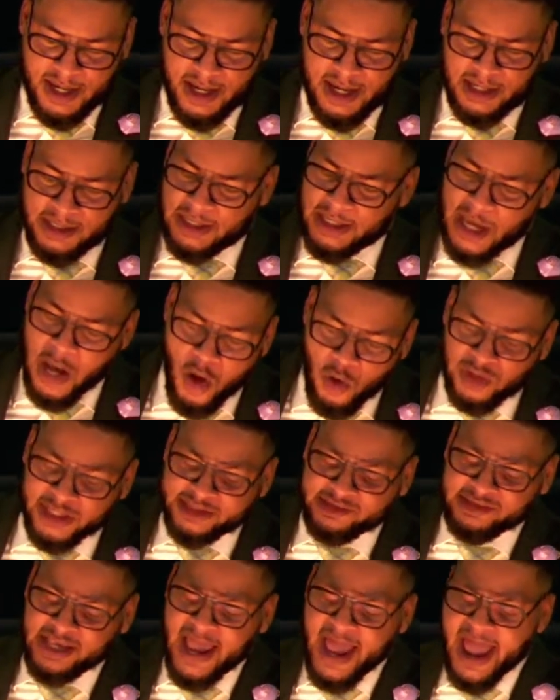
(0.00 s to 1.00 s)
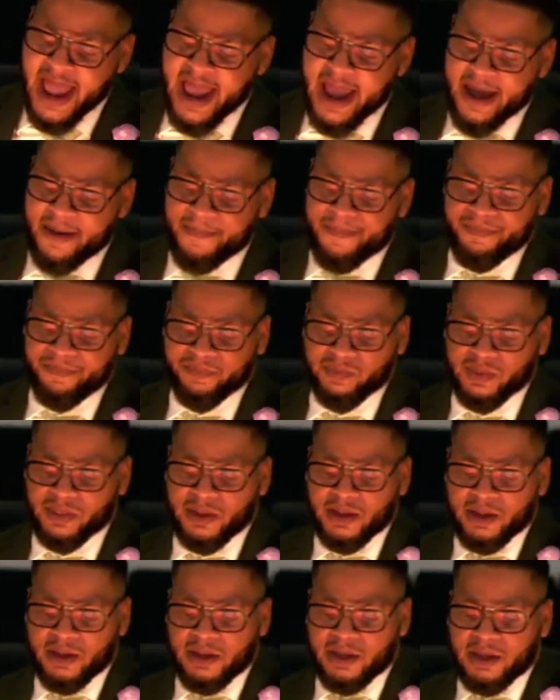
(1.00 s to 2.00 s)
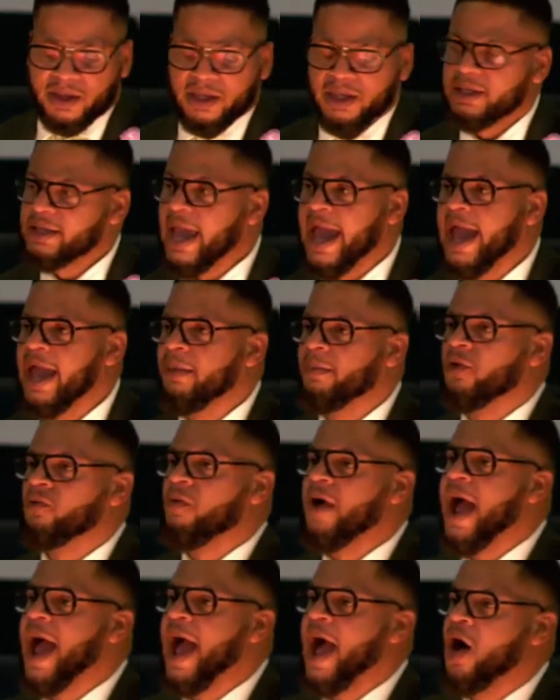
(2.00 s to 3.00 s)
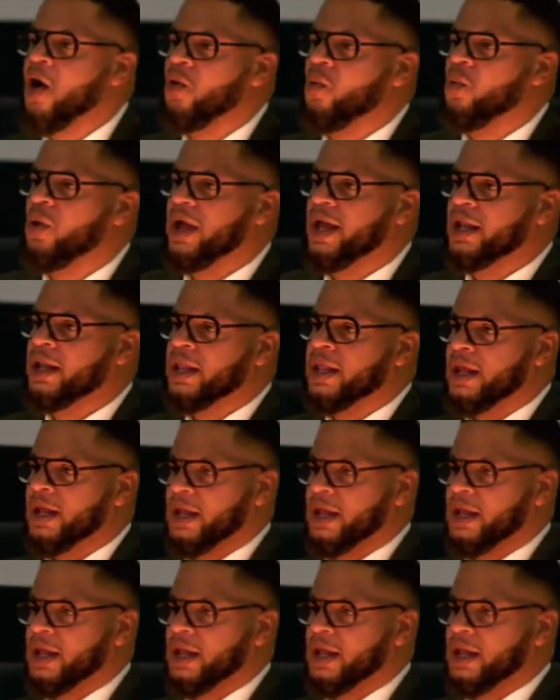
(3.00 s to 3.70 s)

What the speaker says: And the only time he came around when